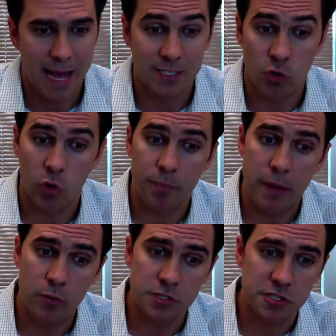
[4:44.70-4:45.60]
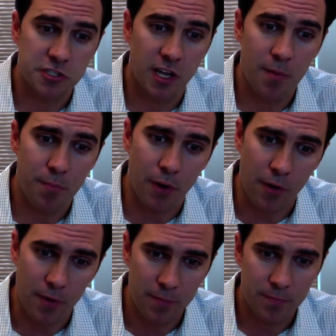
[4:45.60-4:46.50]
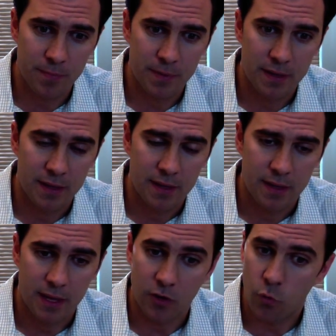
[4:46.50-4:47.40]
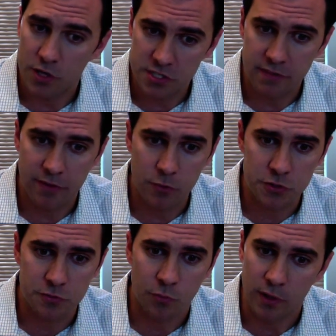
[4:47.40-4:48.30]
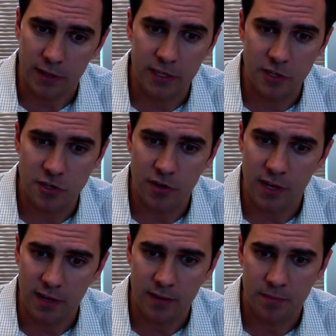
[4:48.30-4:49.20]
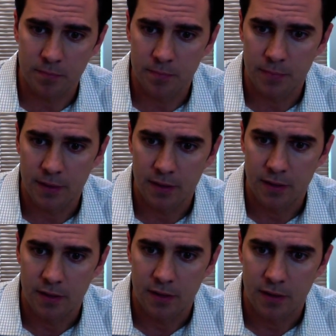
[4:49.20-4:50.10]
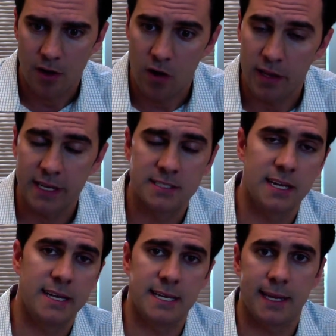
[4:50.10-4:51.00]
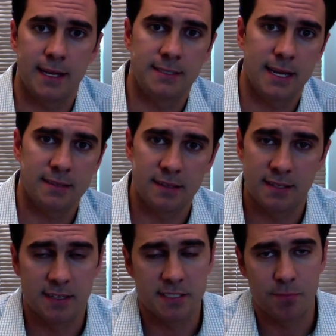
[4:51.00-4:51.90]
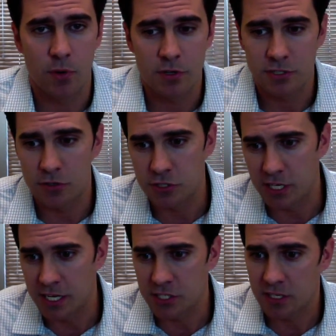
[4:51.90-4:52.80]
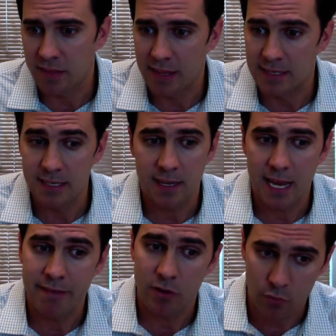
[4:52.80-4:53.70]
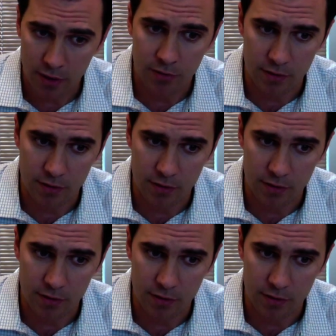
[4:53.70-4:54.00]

I told him he was a scumbag and questioned if he was really an attorney. All I can say is I contacted the Tennessee Bar Association and they did not have a record of him.